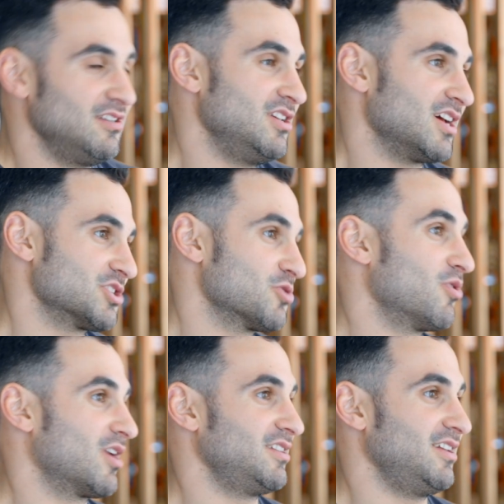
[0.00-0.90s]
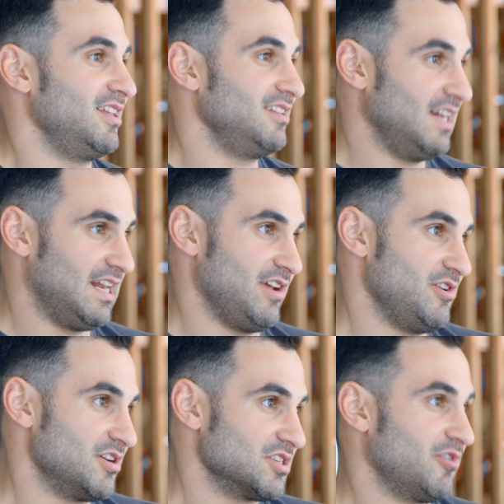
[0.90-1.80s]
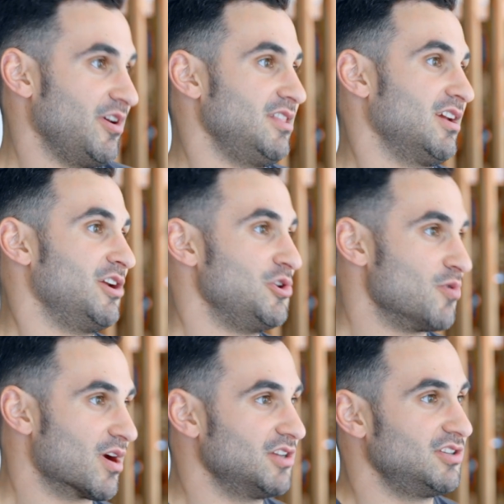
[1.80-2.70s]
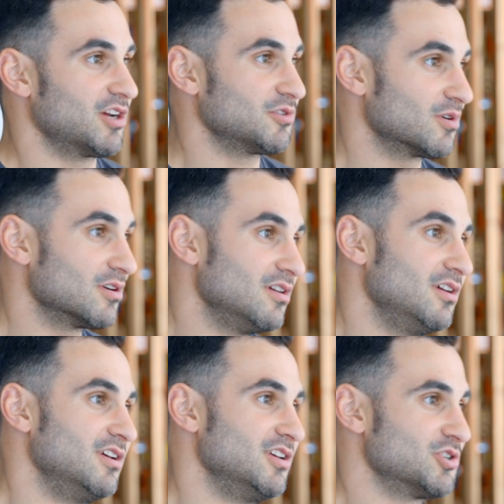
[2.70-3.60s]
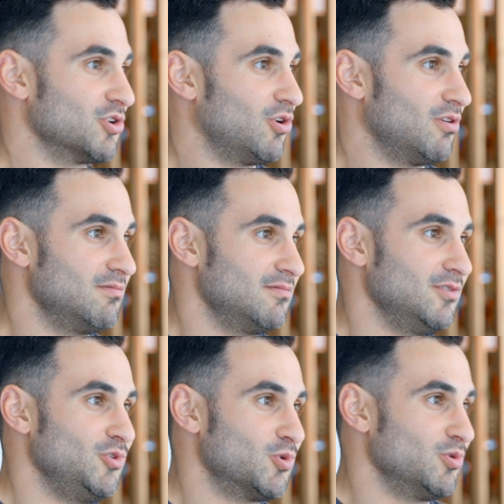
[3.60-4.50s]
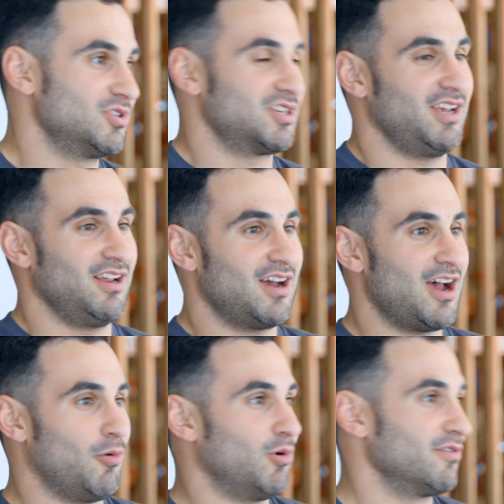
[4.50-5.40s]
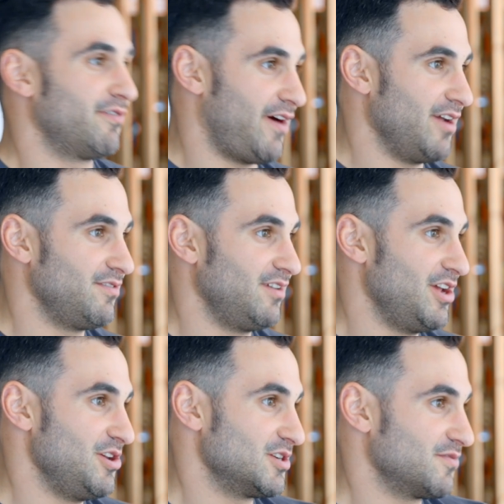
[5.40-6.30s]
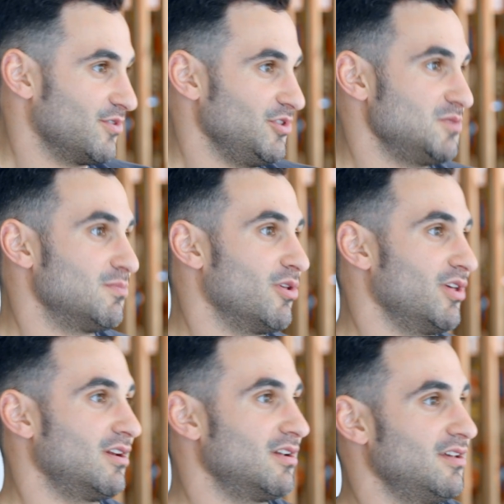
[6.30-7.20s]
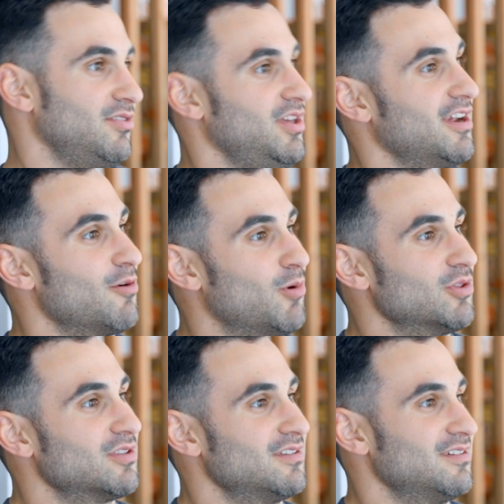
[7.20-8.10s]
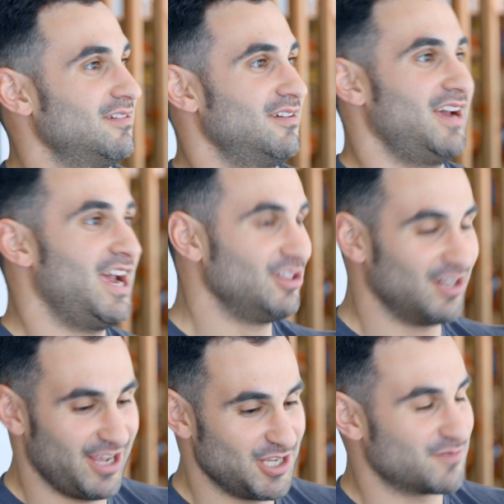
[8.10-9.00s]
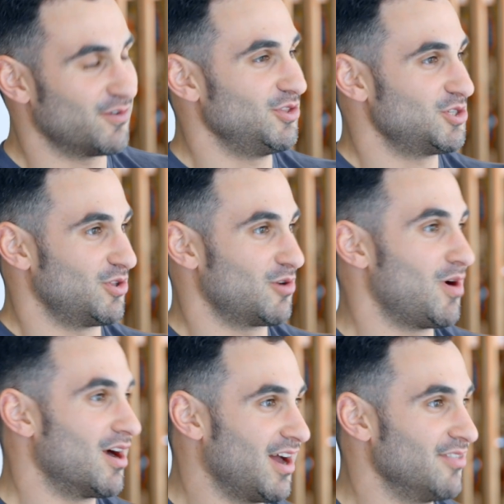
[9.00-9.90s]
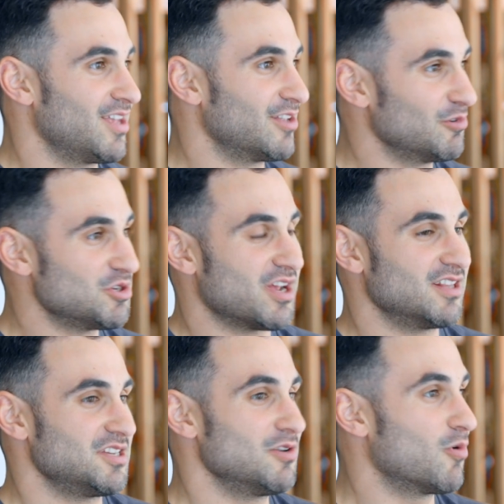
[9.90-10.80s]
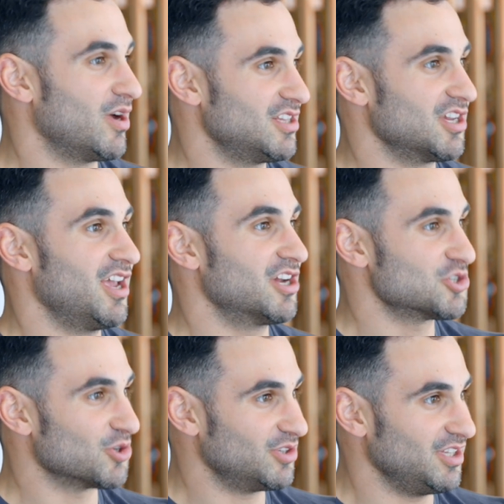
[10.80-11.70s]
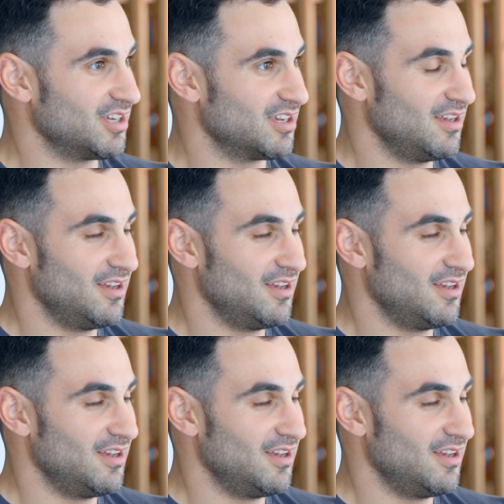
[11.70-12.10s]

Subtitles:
just concatenating layers, creating a new architecture. So you could say, I want 5 layers from this model, then I want 8 layers from this other one. And that results in quite exotic